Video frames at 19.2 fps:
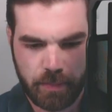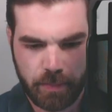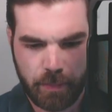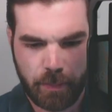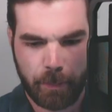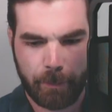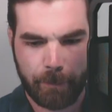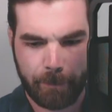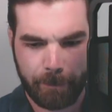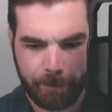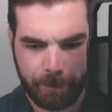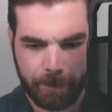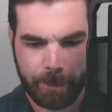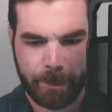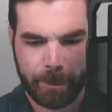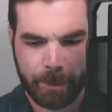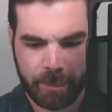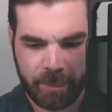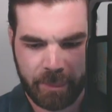
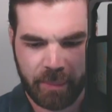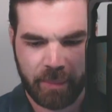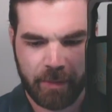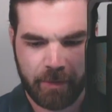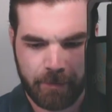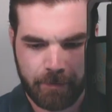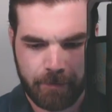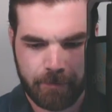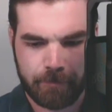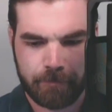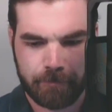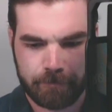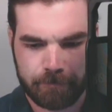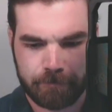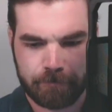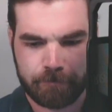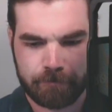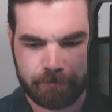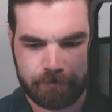
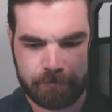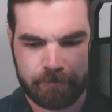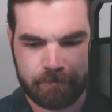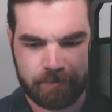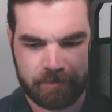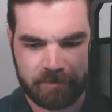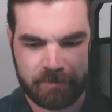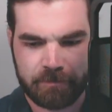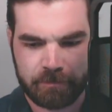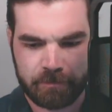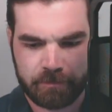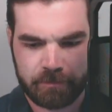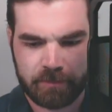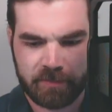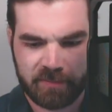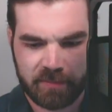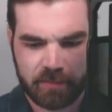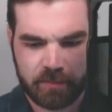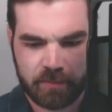
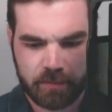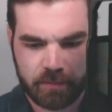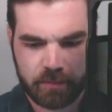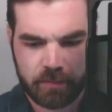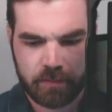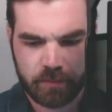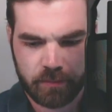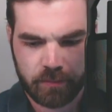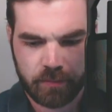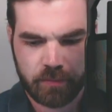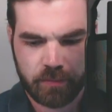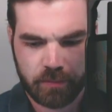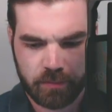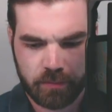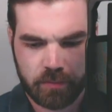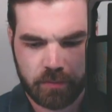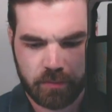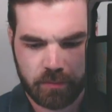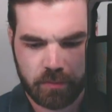
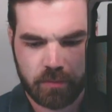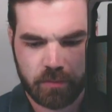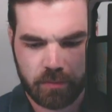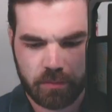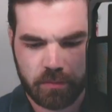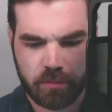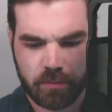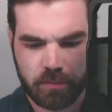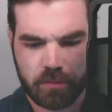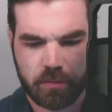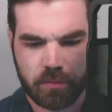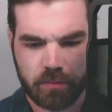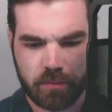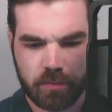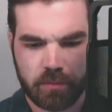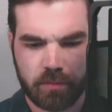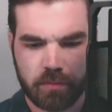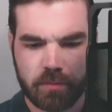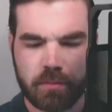
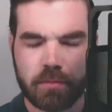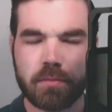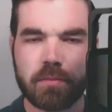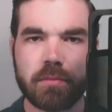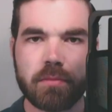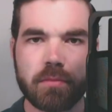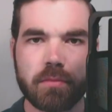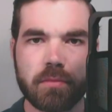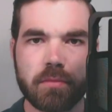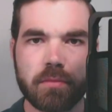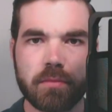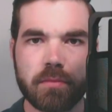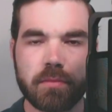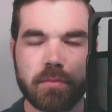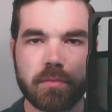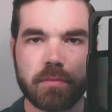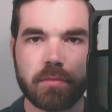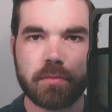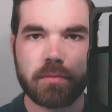
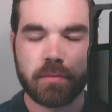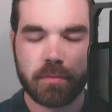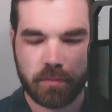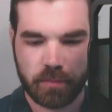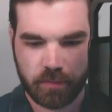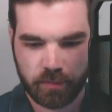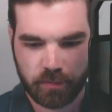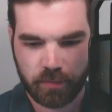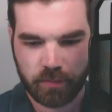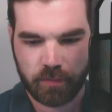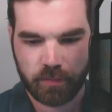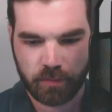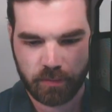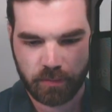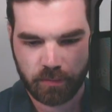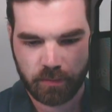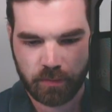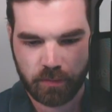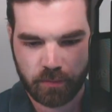
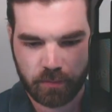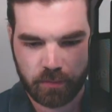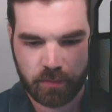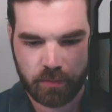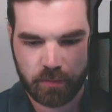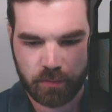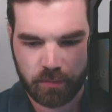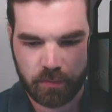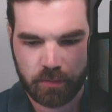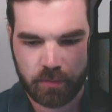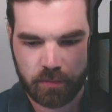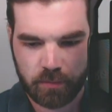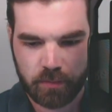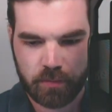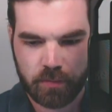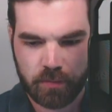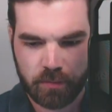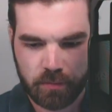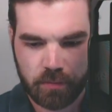
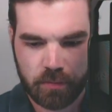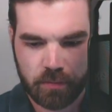(not speaking)